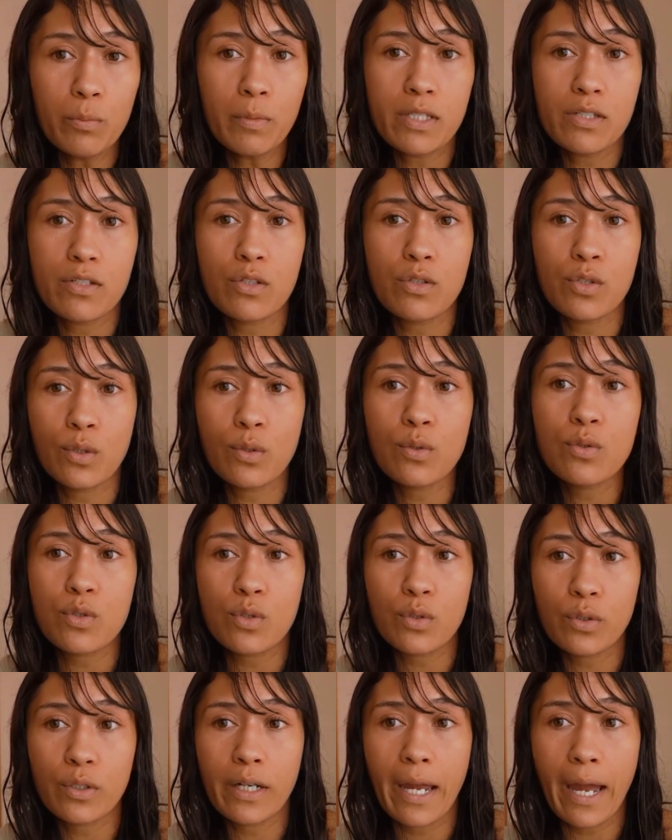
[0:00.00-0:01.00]
It's a
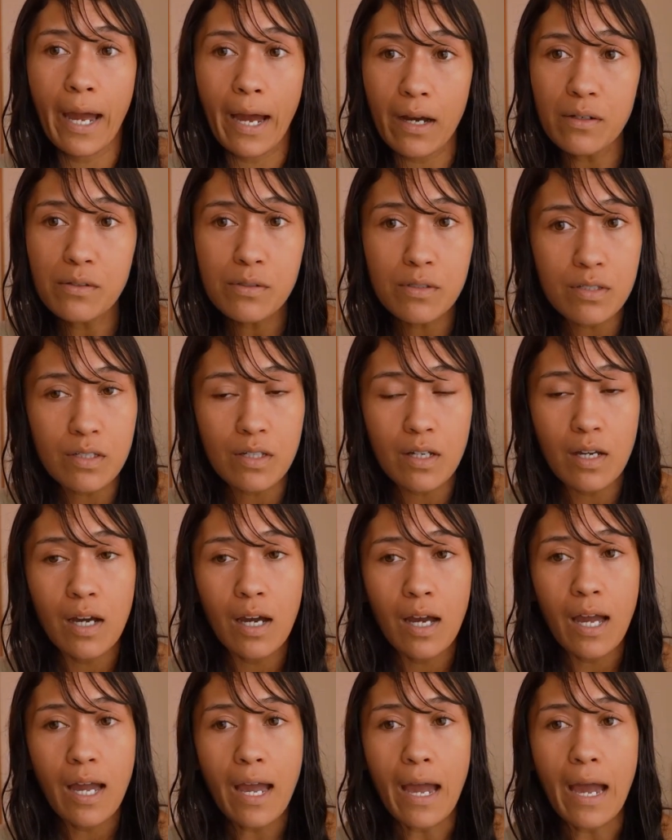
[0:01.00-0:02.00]
2-story house.
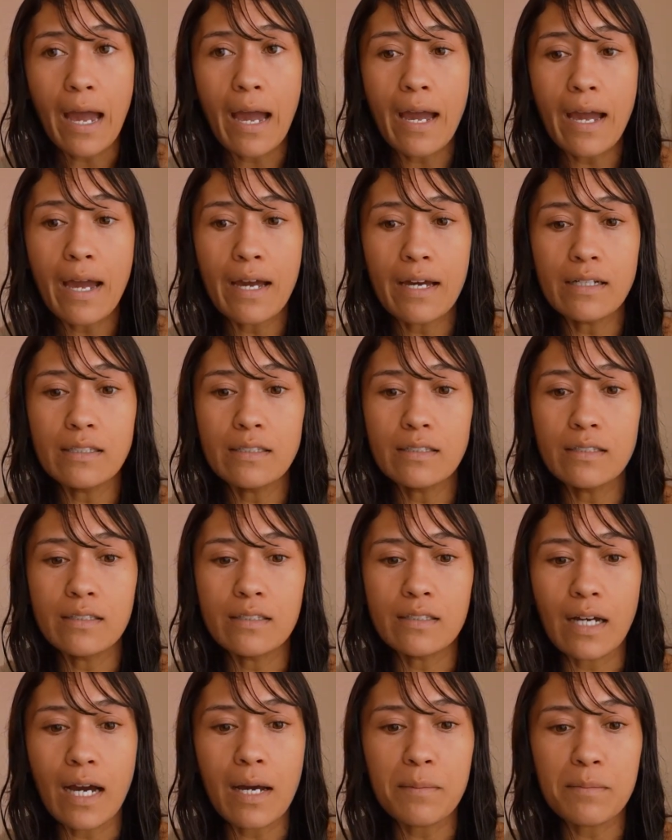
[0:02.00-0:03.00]
And
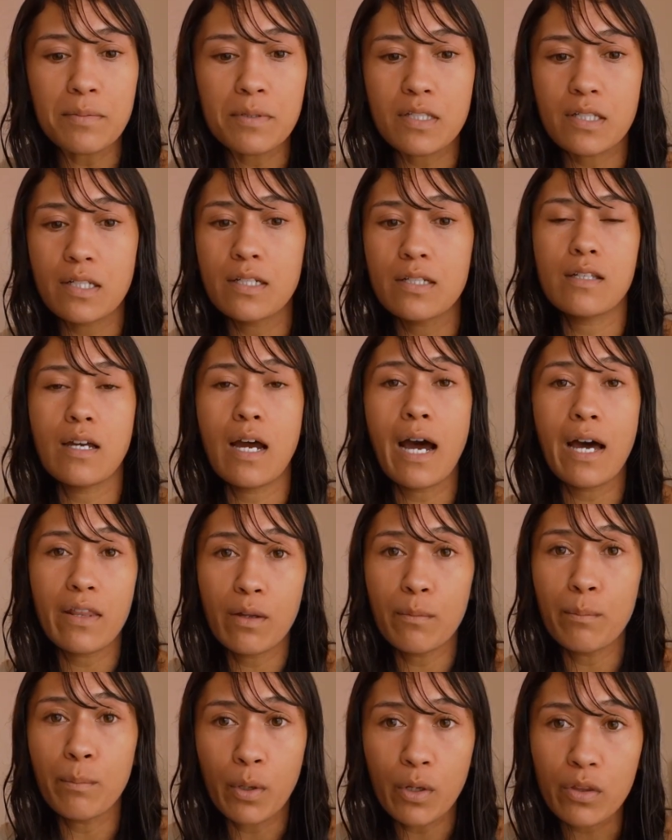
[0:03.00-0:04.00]
upstairs are the
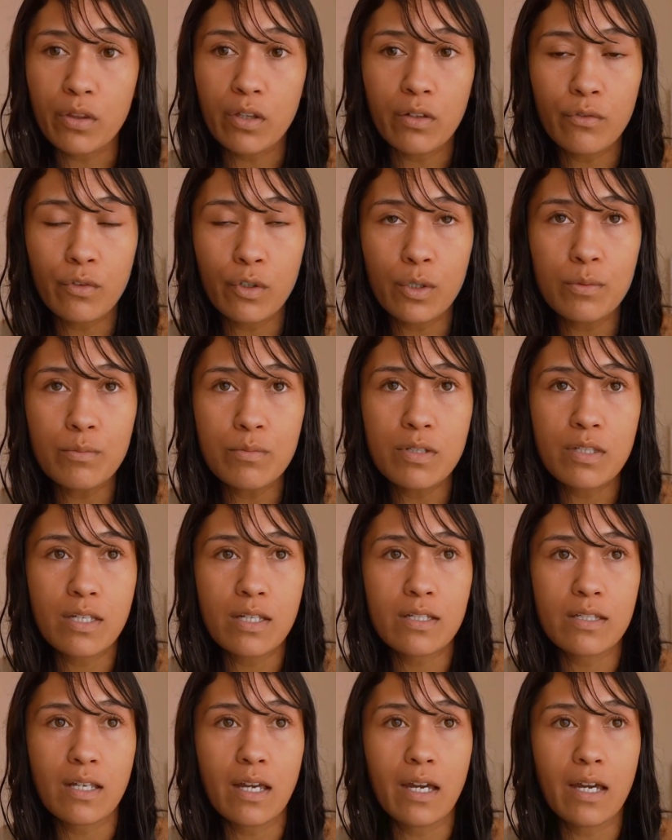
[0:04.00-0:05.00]
birthing rooms.
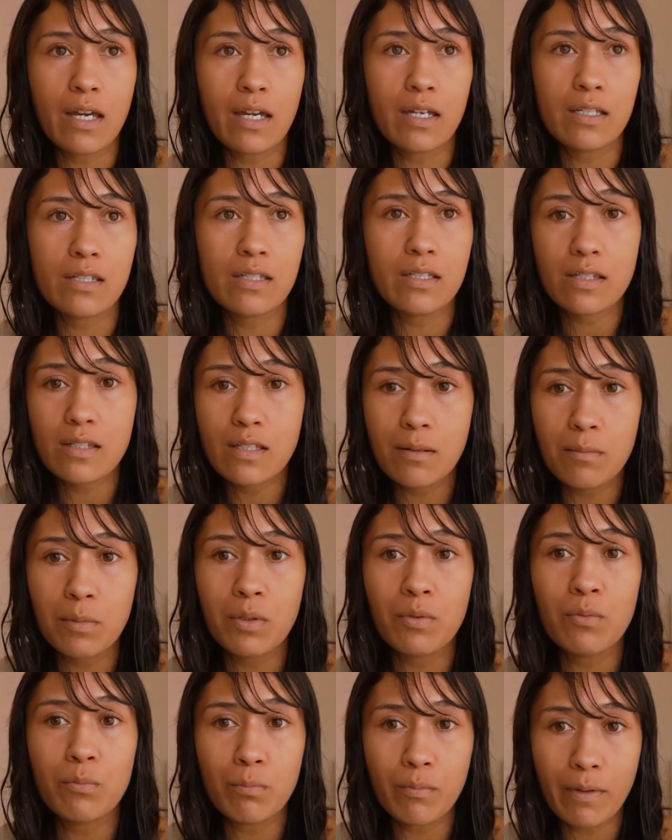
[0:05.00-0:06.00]
There's a tatami
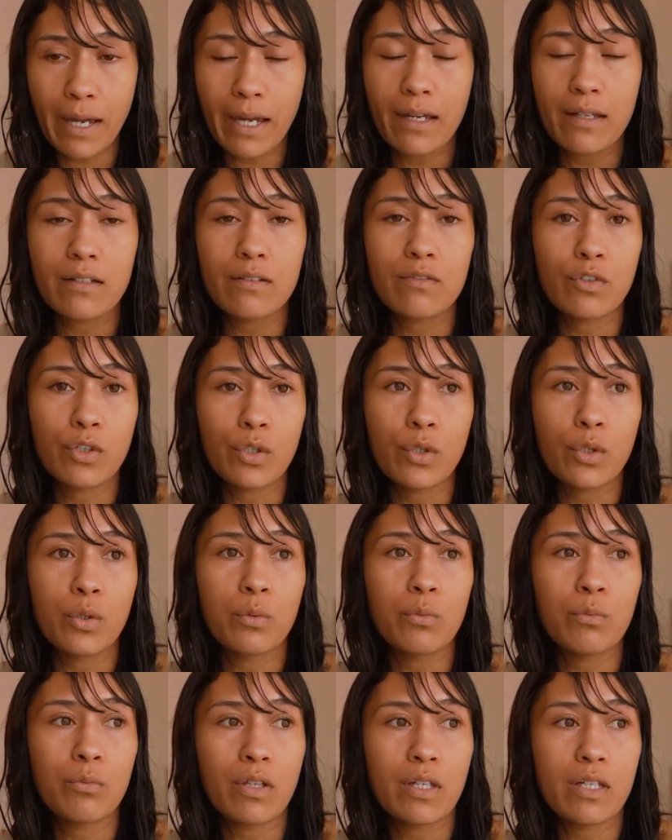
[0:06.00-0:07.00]
mat
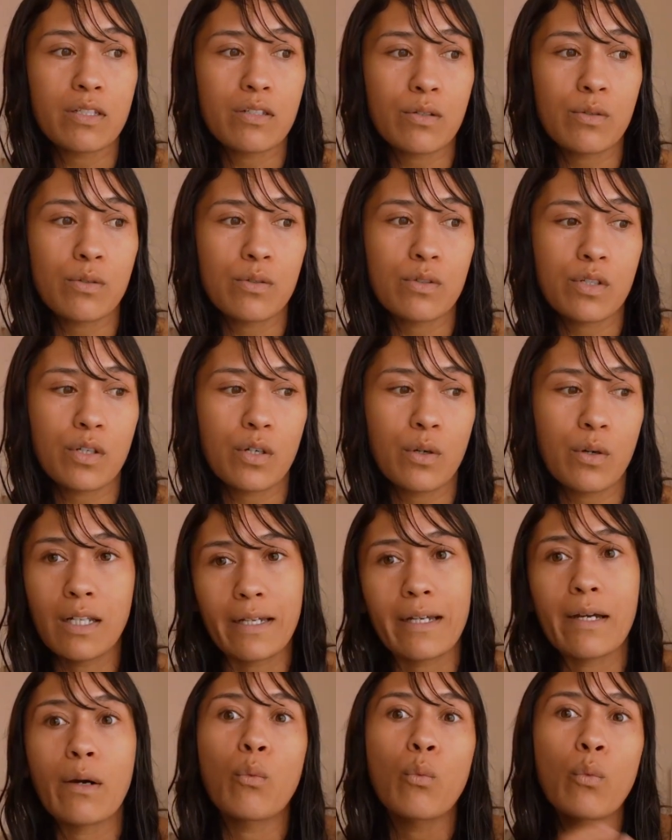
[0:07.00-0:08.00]
room. There's also
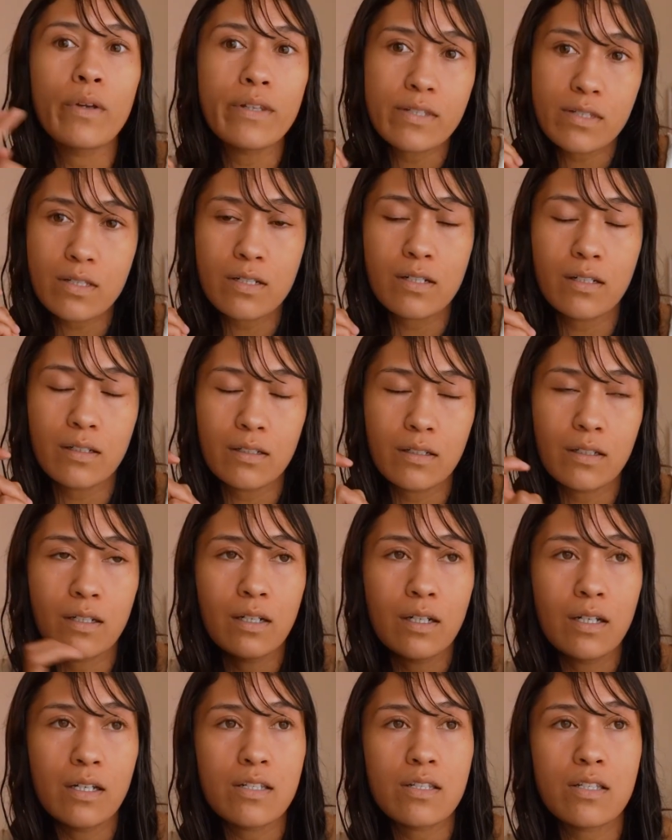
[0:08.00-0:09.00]
like a Western
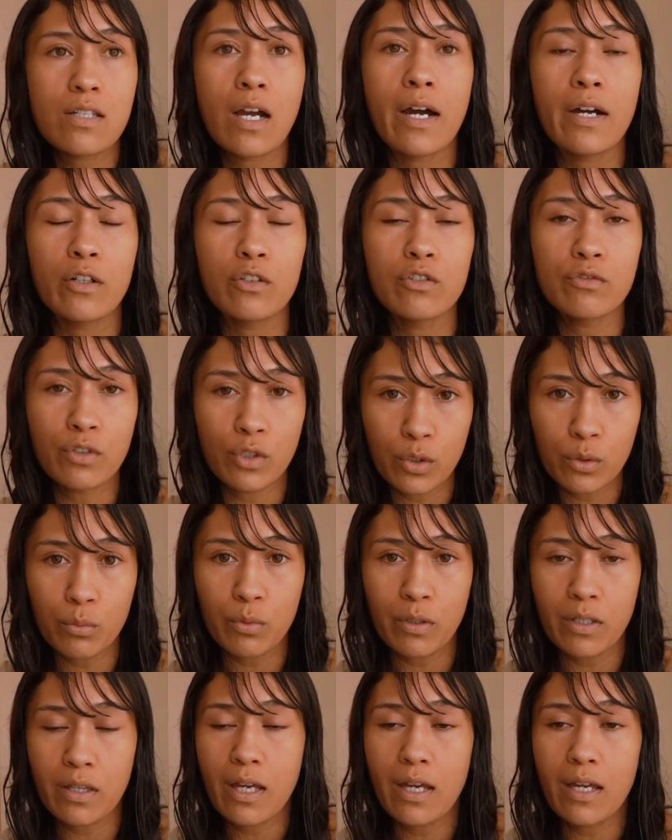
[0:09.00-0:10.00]
style room
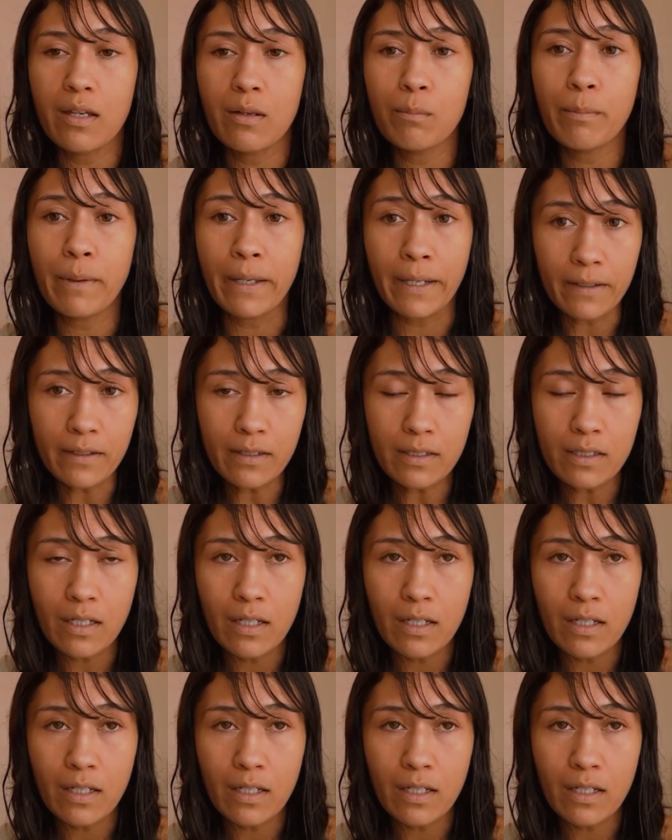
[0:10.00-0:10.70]
with a bed.